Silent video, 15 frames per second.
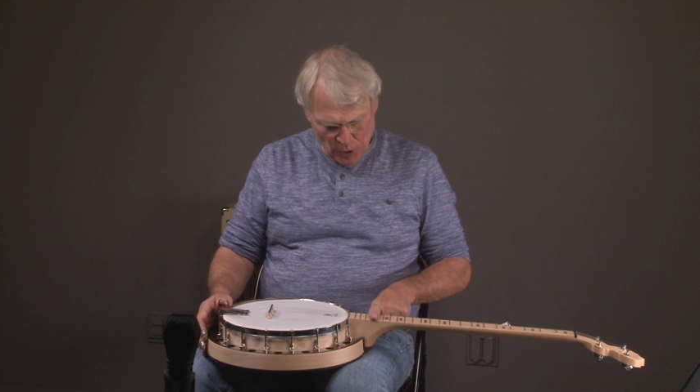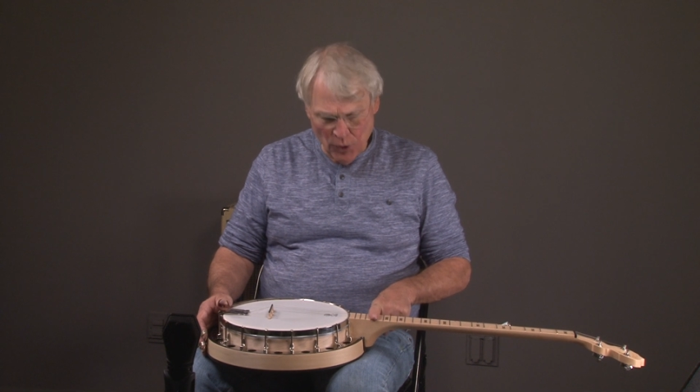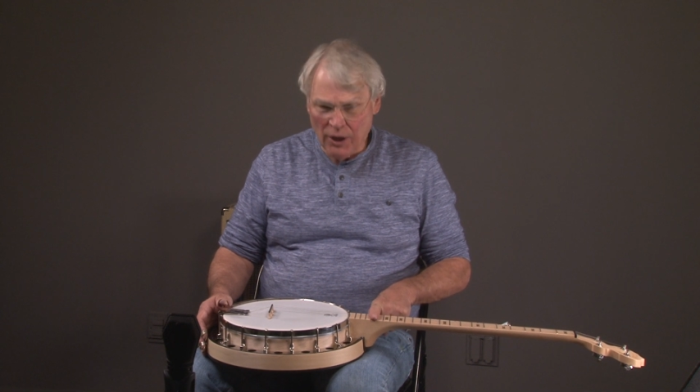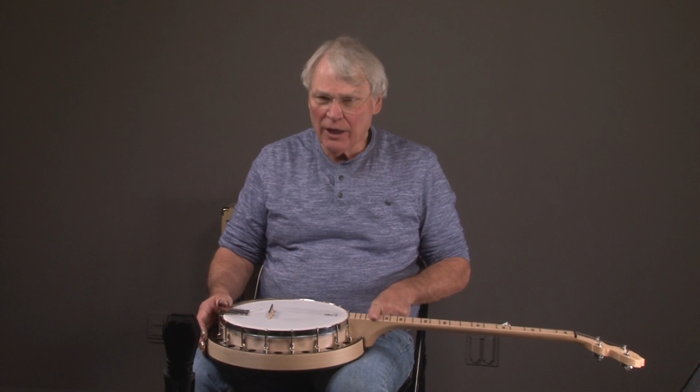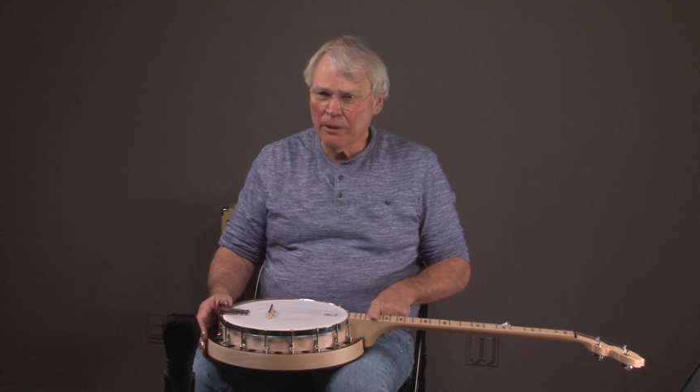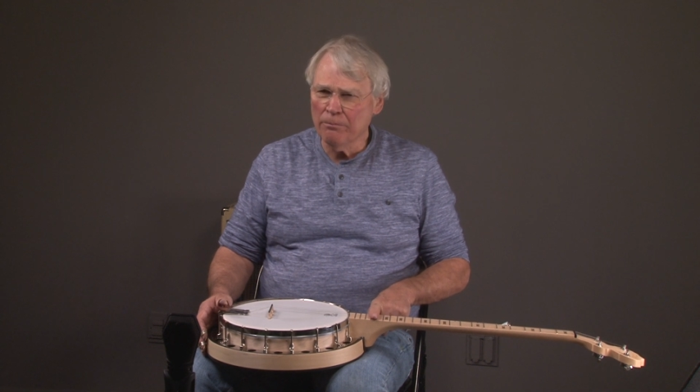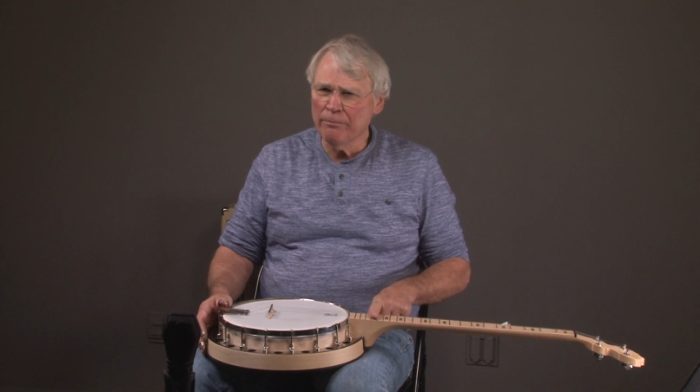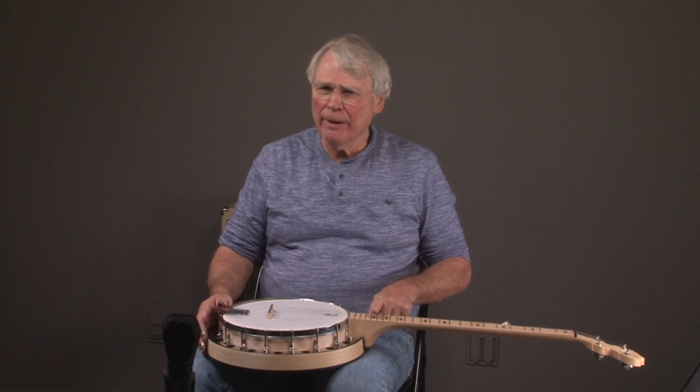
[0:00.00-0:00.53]

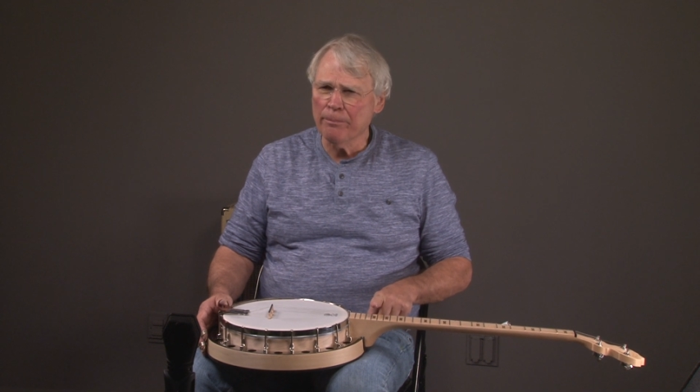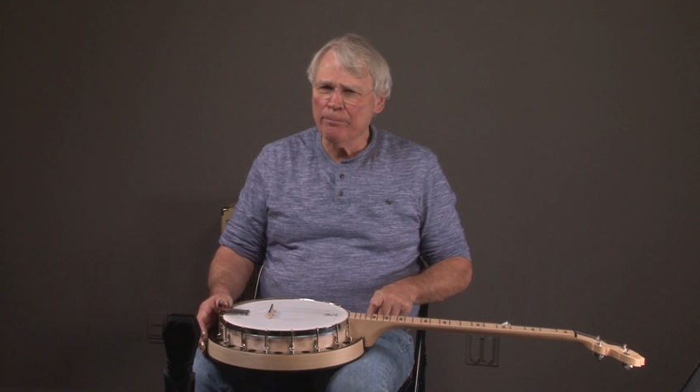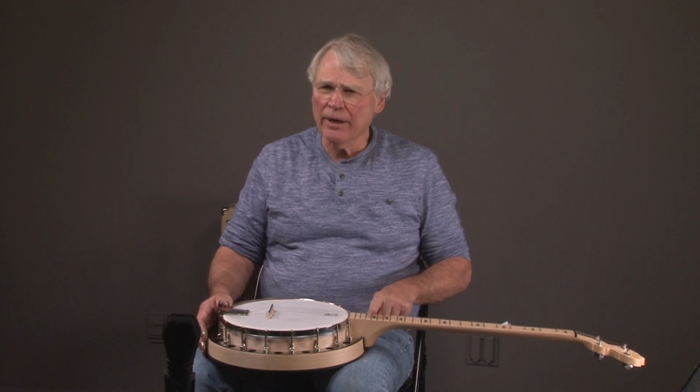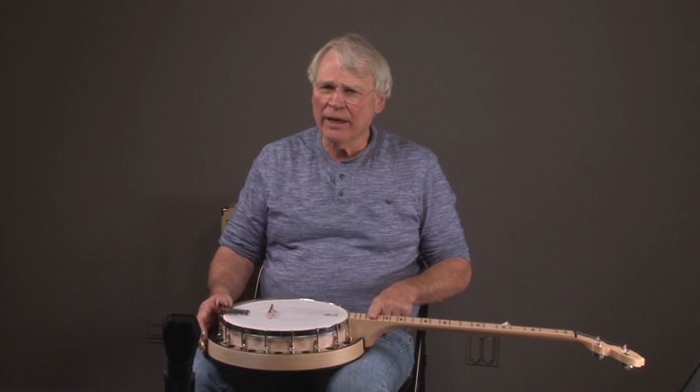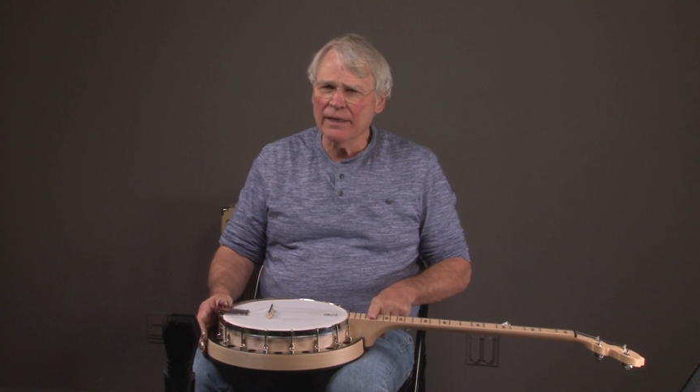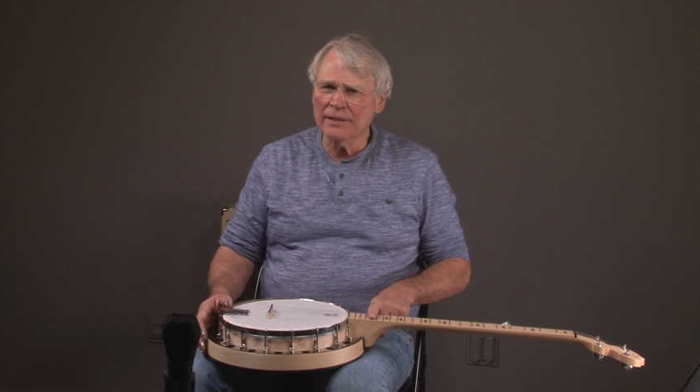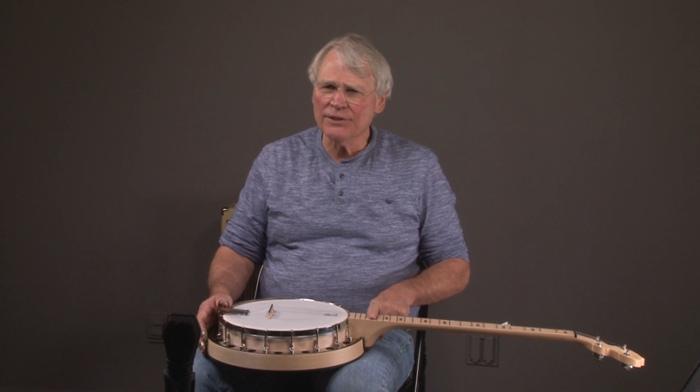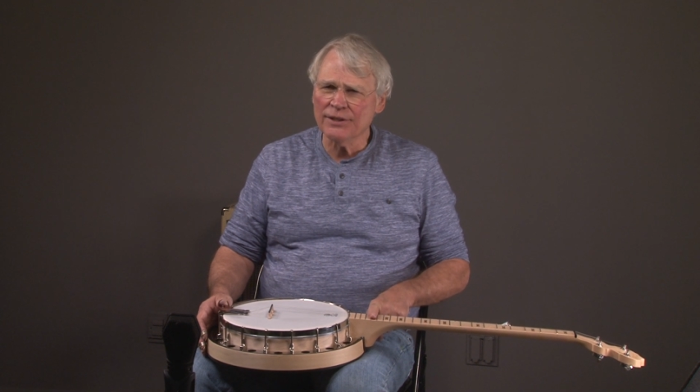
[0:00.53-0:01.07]
come
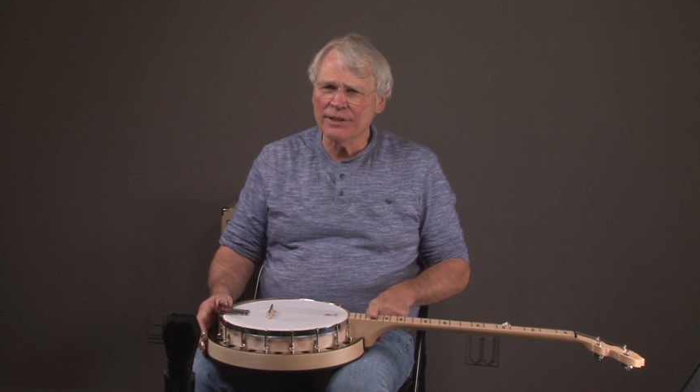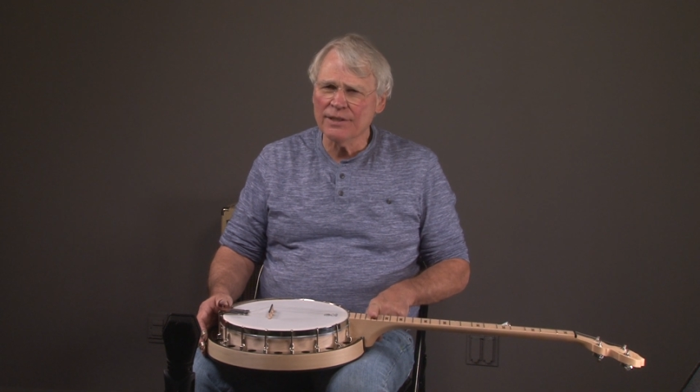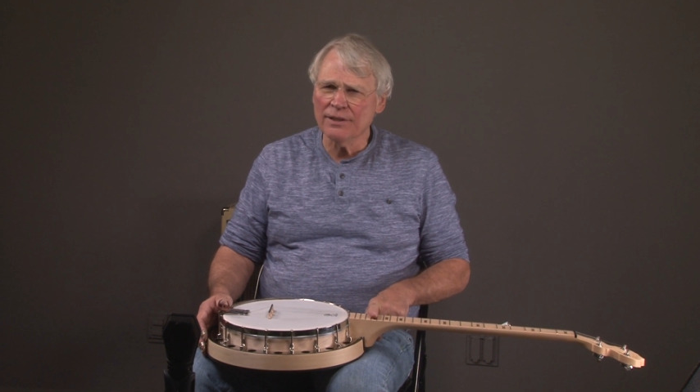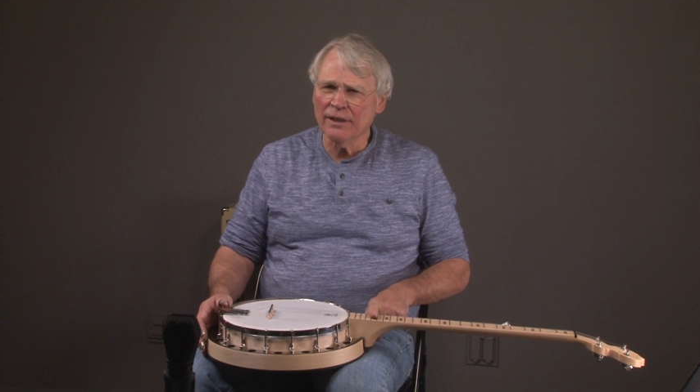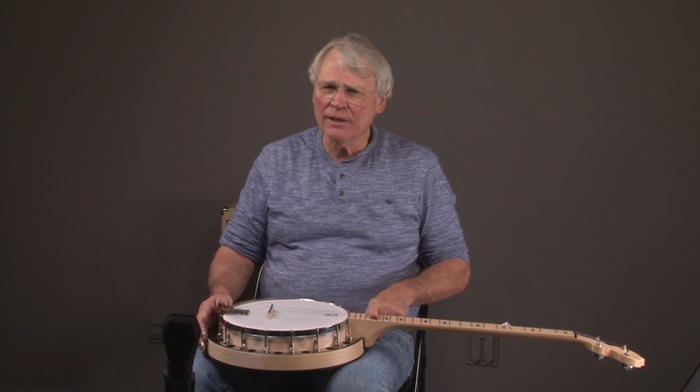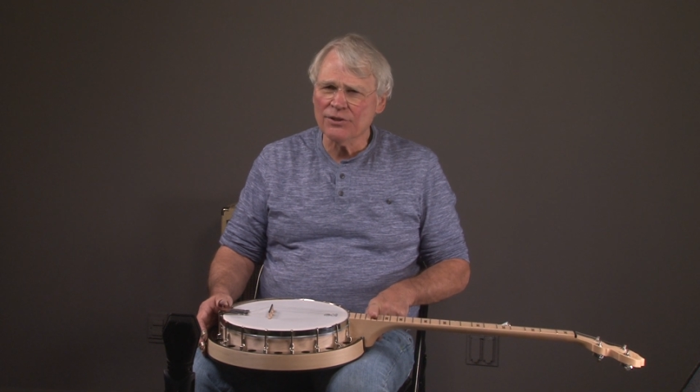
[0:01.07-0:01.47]
by and see us,